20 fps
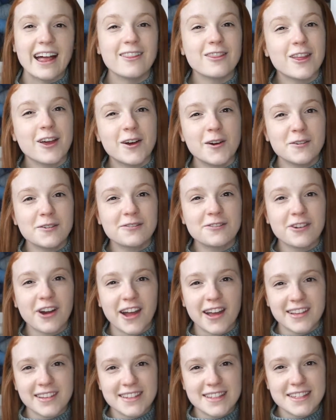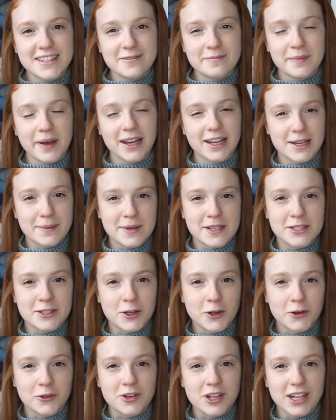Hello friends, my name is
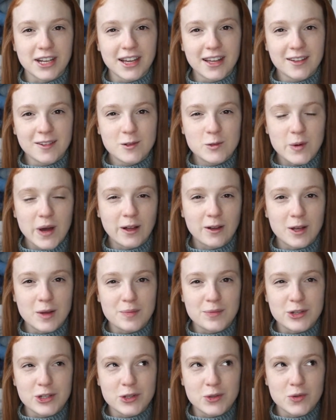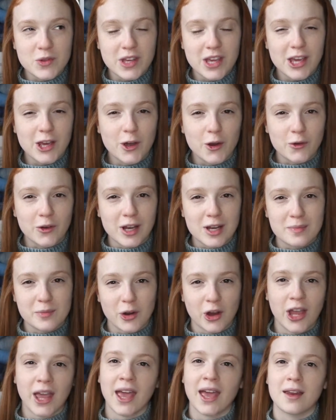Corinna. Welcome to the Corinna
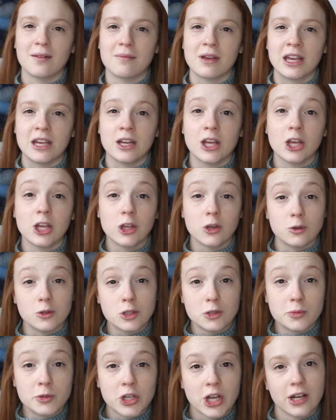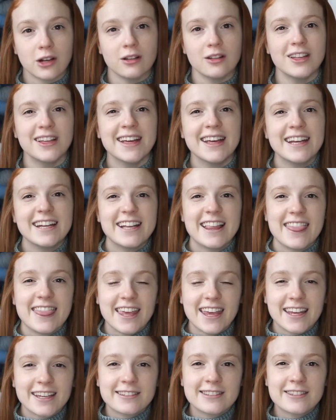Marie Handmade YouTube channel.
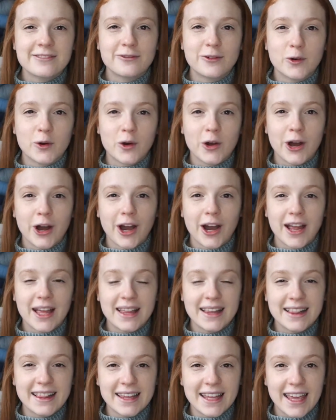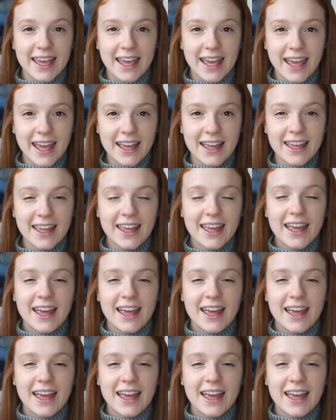Thanks for clicking.